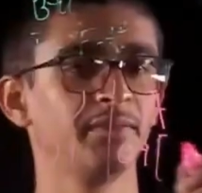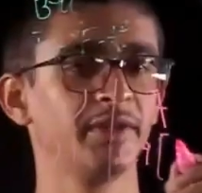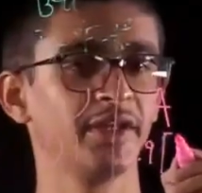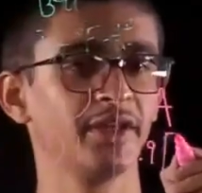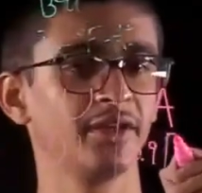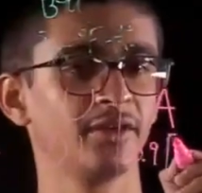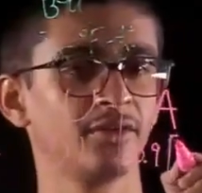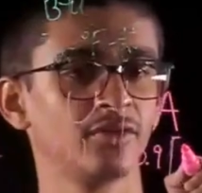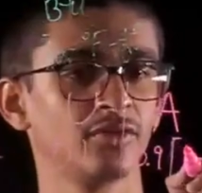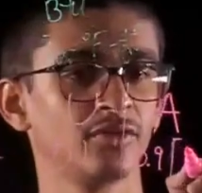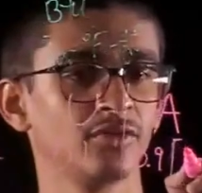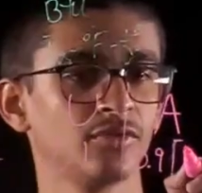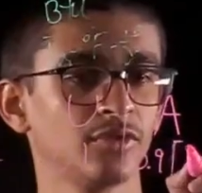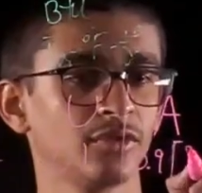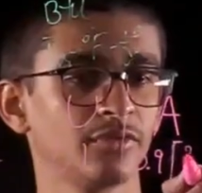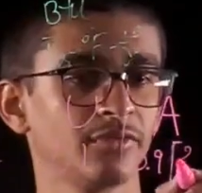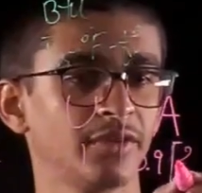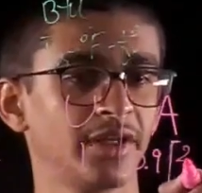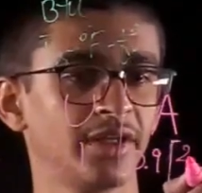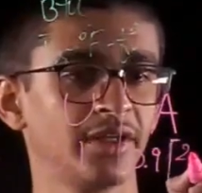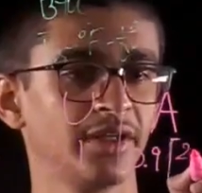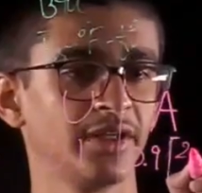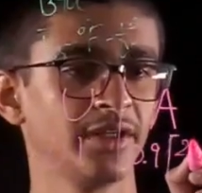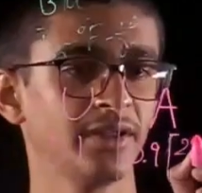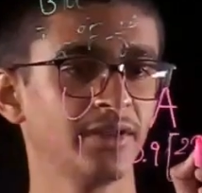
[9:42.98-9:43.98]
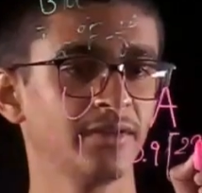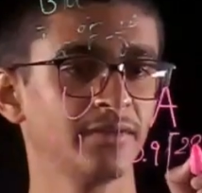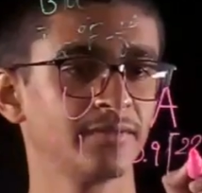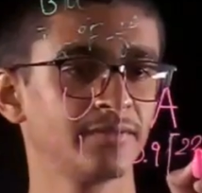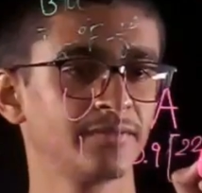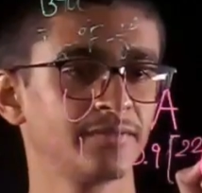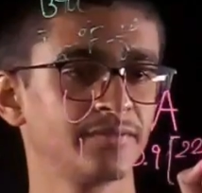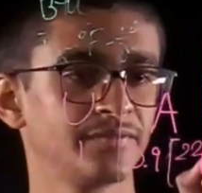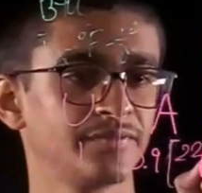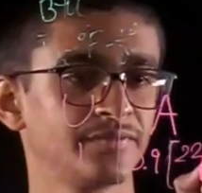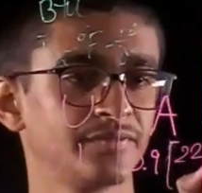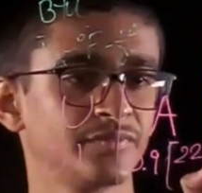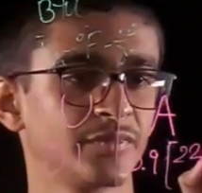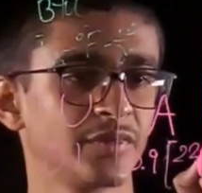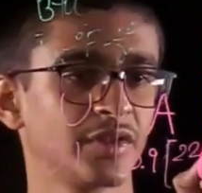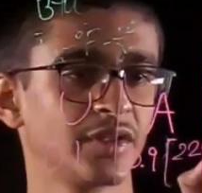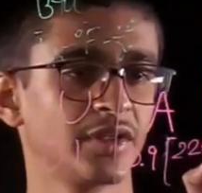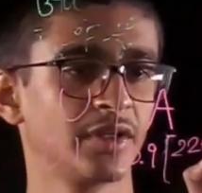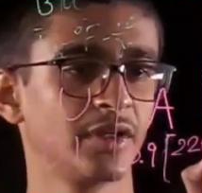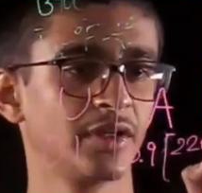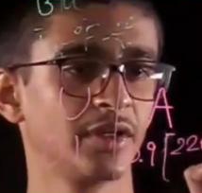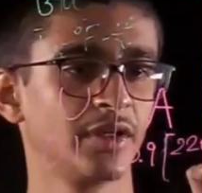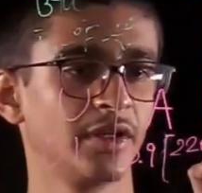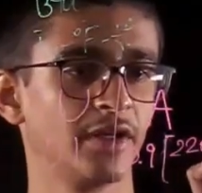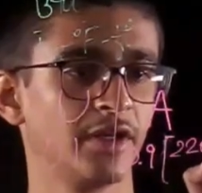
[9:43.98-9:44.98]
be 220
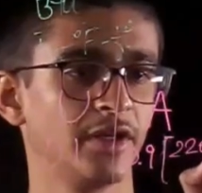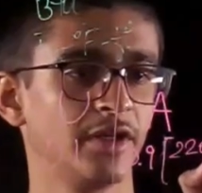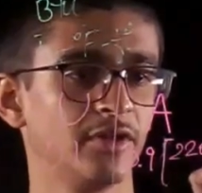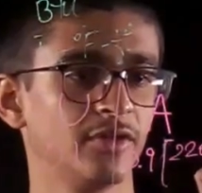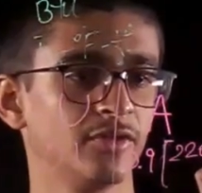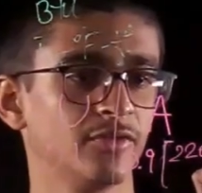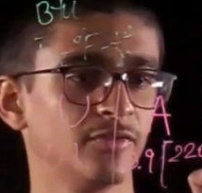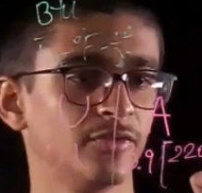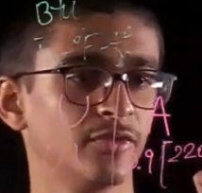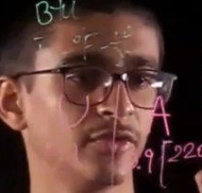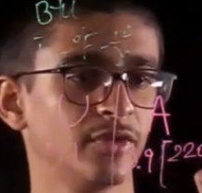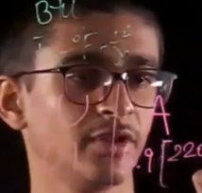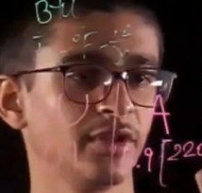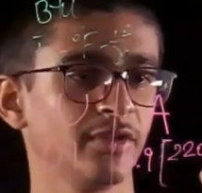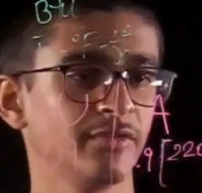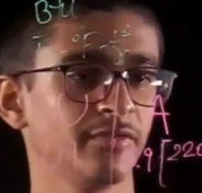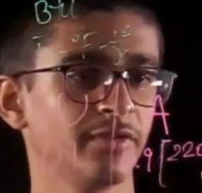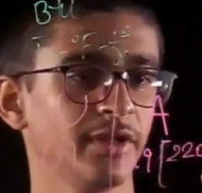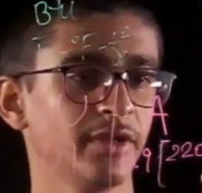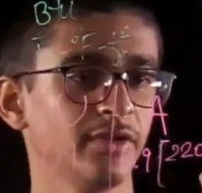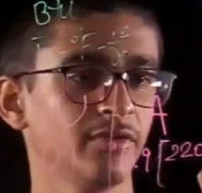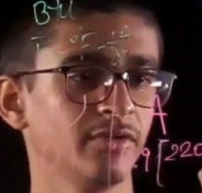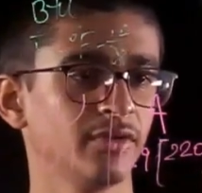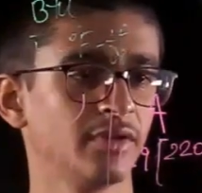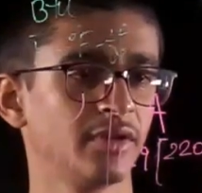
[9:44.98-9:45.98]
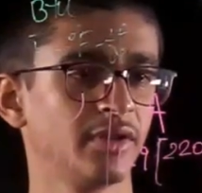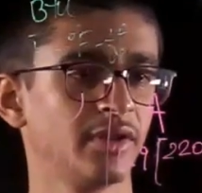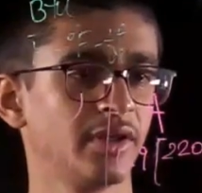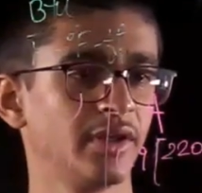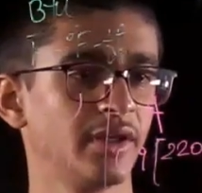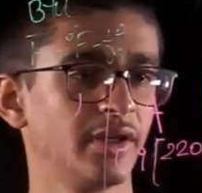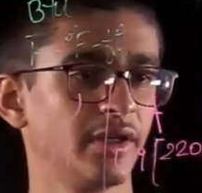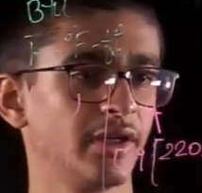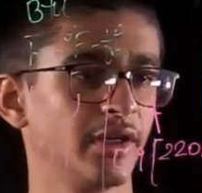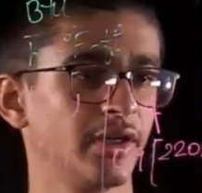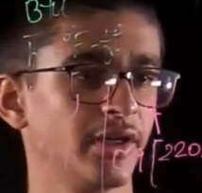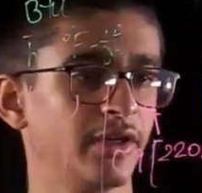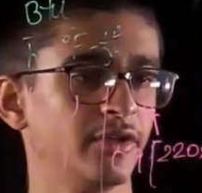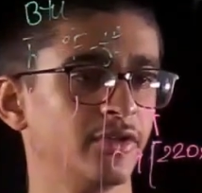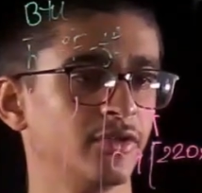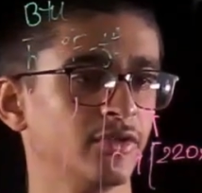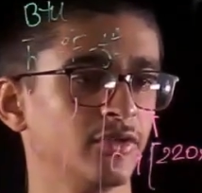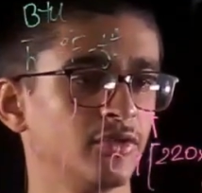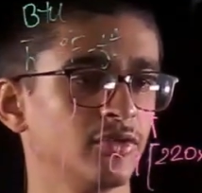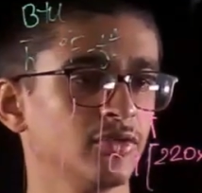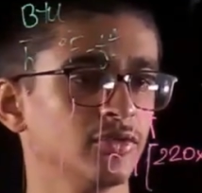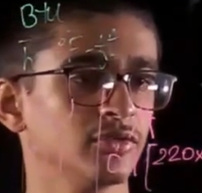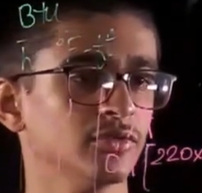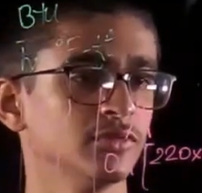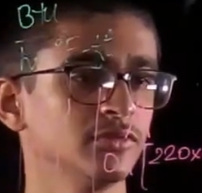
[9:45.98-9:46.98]
into 45 into
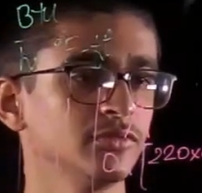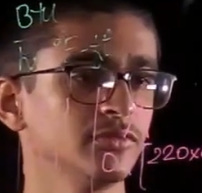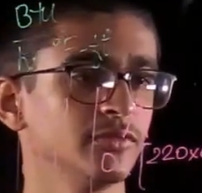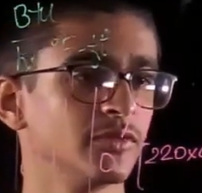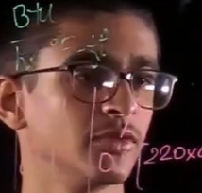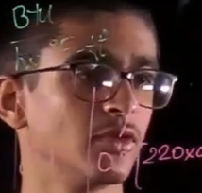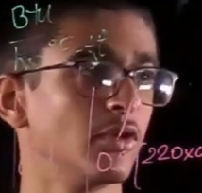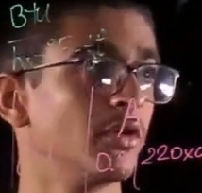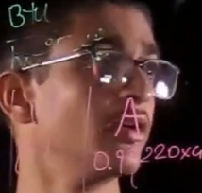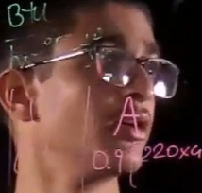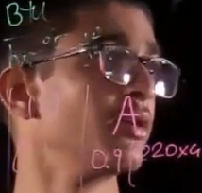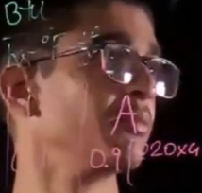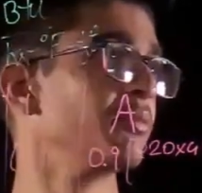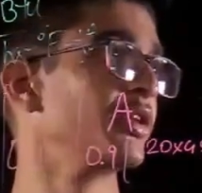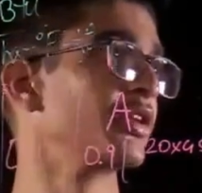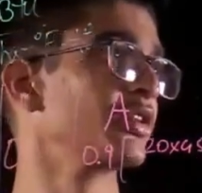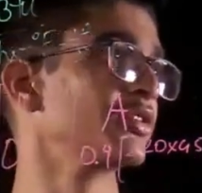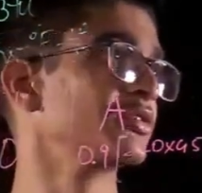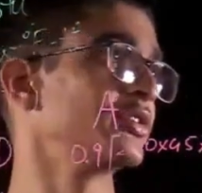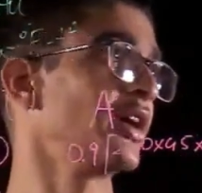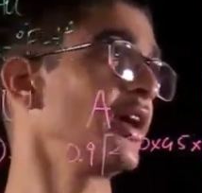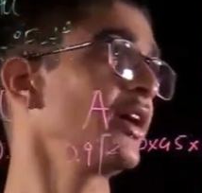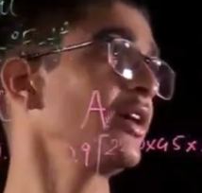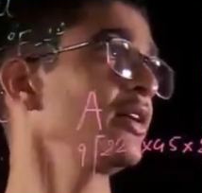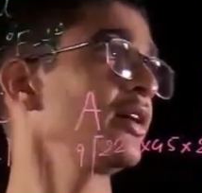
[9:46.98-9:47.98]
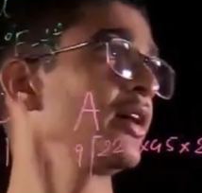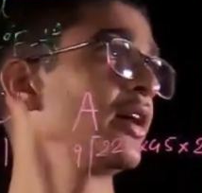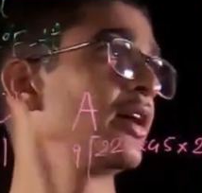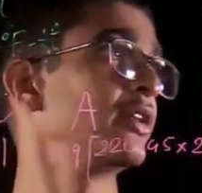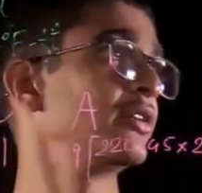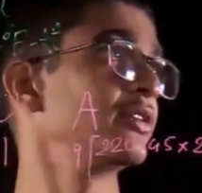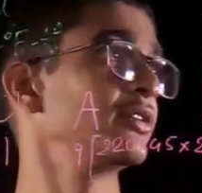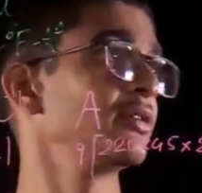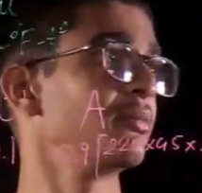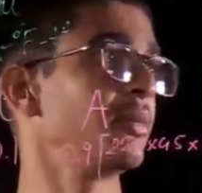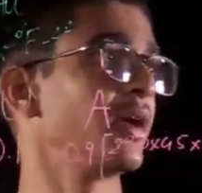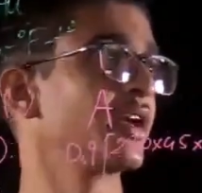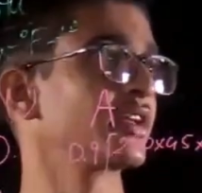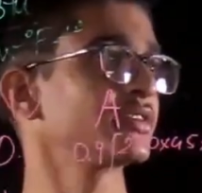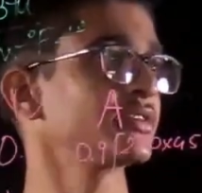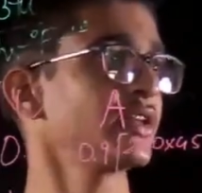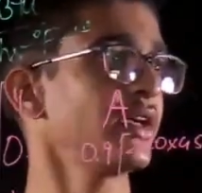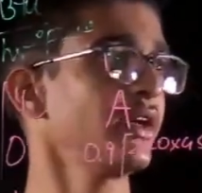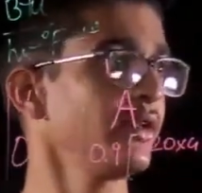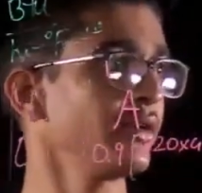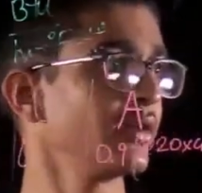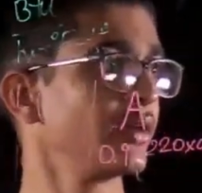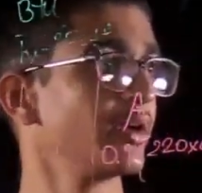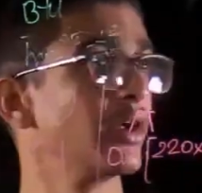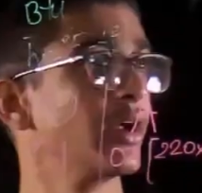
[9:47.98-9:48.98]
2, because that, and the back
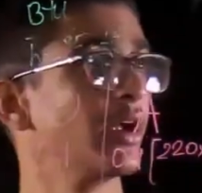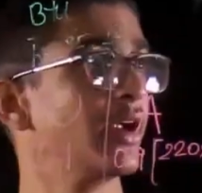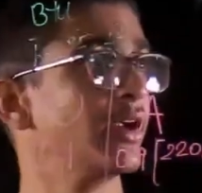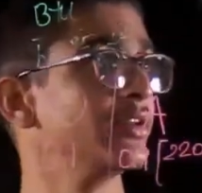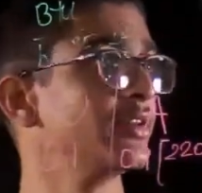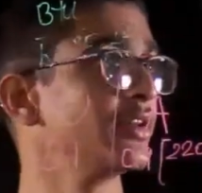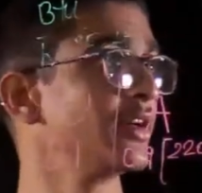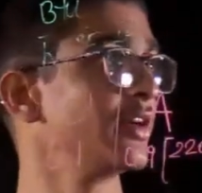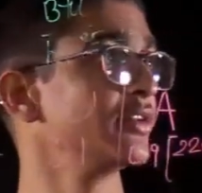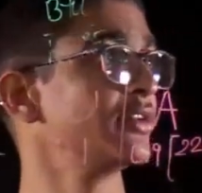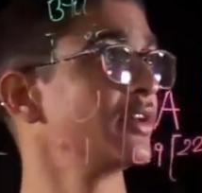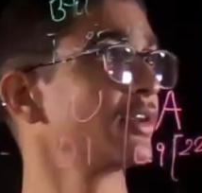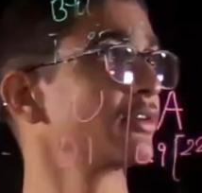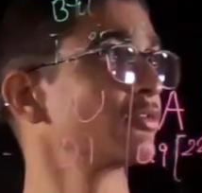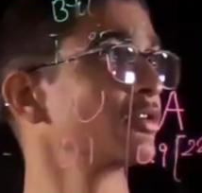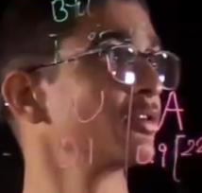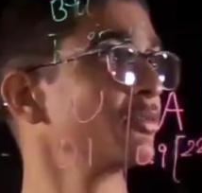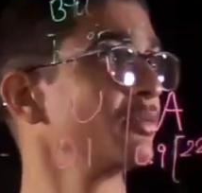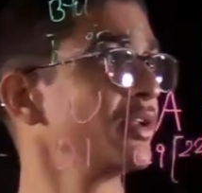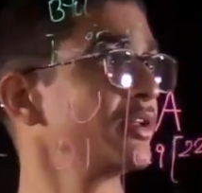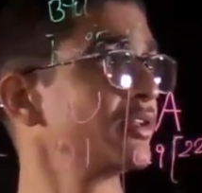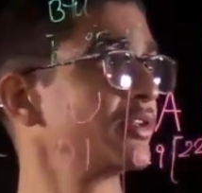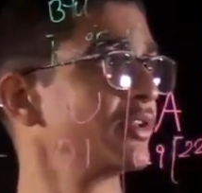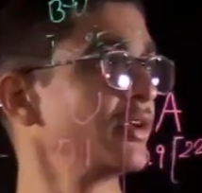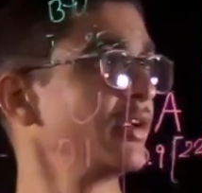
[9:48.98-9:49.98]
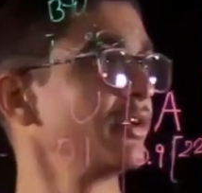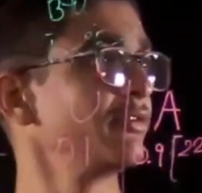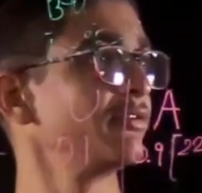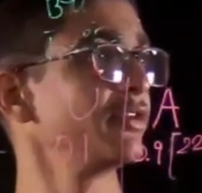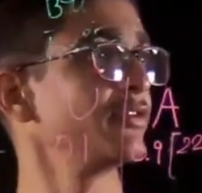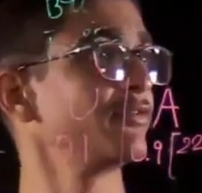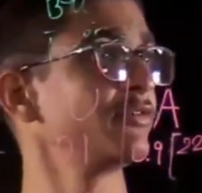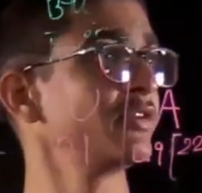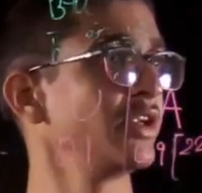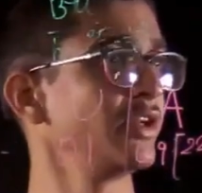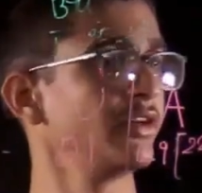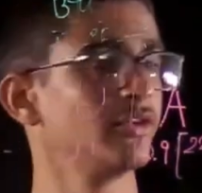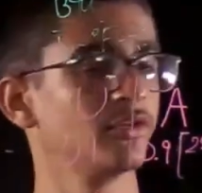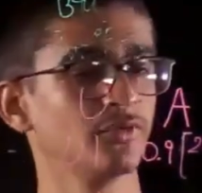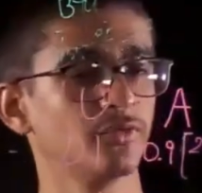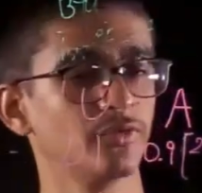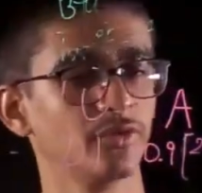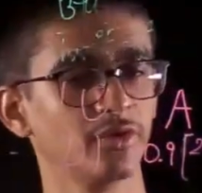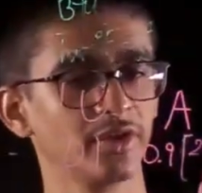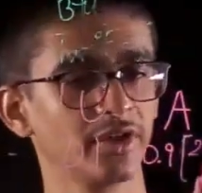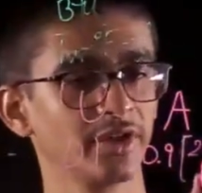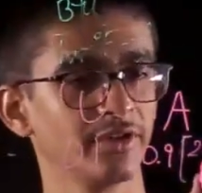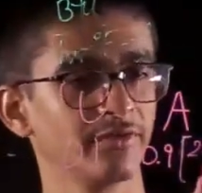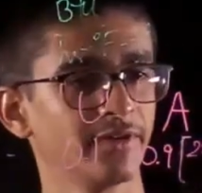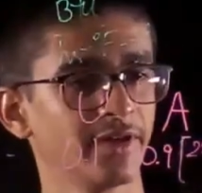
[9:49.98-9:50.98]
side, and the other would be 350 into
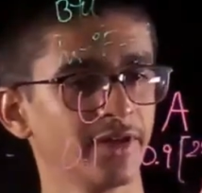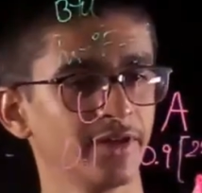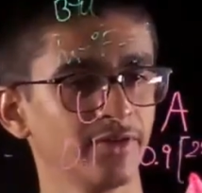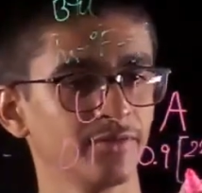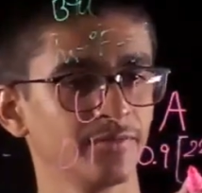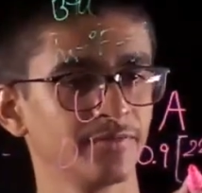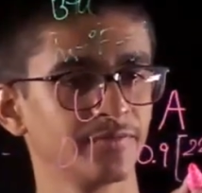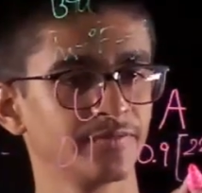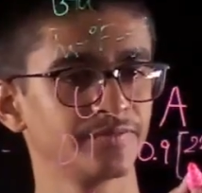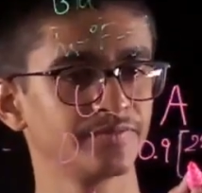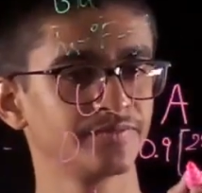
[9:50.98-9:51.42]
45